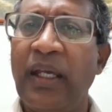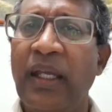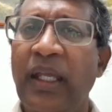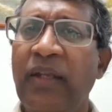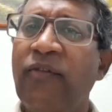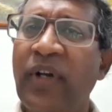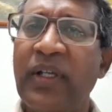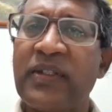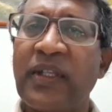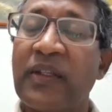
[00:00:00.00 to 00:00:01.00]
in
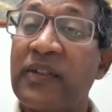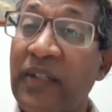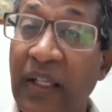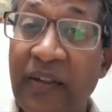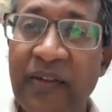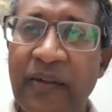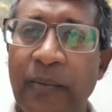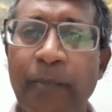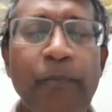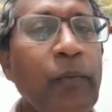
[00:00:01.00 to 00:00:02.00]
verse 6
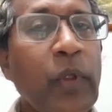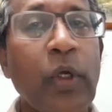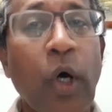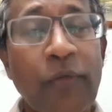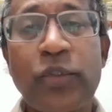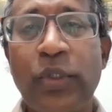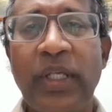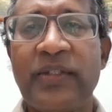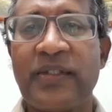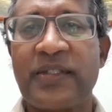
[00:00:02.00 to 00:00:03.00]
of
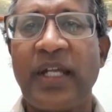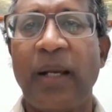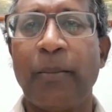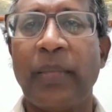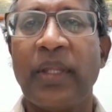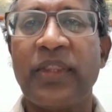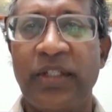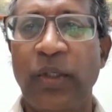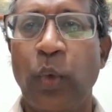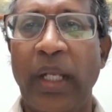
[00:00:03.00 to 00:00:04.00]
today's Psalm
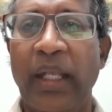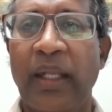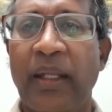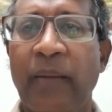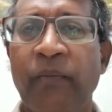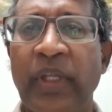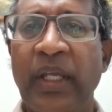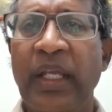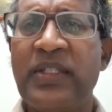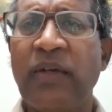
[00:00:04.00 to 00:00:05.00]
31.
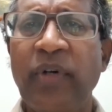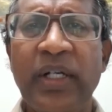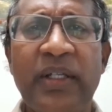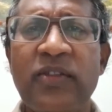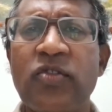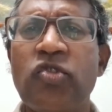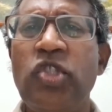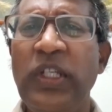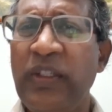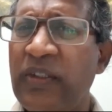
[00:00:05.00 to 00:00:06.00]
It's a verse
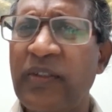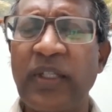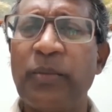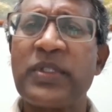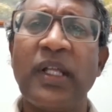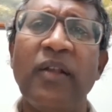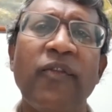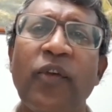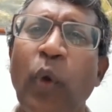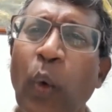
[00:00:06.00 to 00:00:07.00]
Jesus Himself
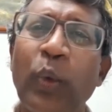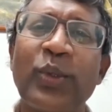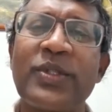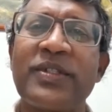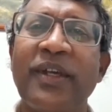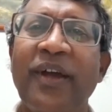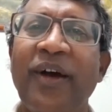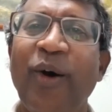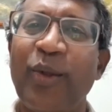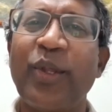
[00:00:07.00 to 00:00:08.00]
quotes
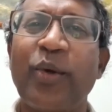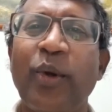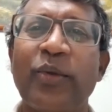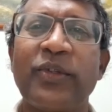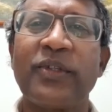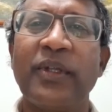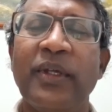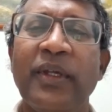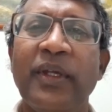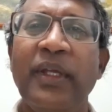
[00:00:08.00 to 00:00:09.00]
on the cross.
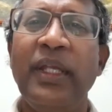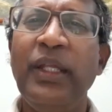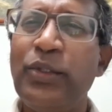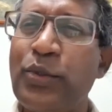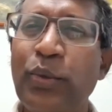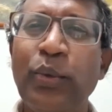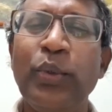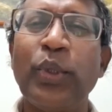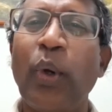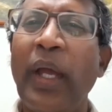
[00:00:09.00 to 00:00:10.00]
"Into
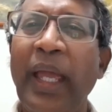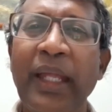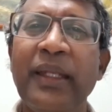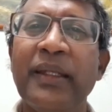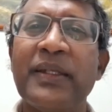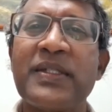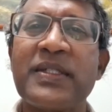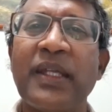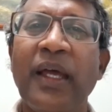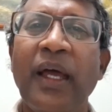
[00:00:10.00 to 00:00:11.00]
your
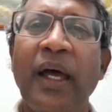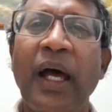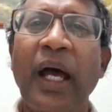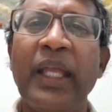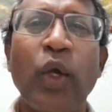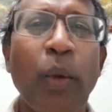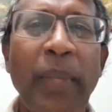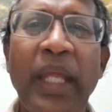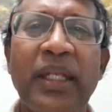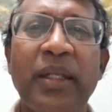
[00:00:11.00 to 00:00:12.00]
hands I
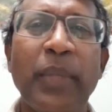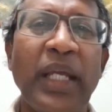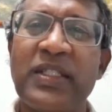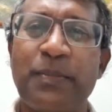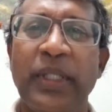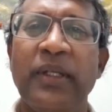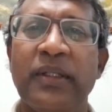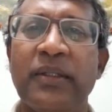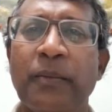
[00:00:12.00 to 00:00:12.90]
commend my spirit."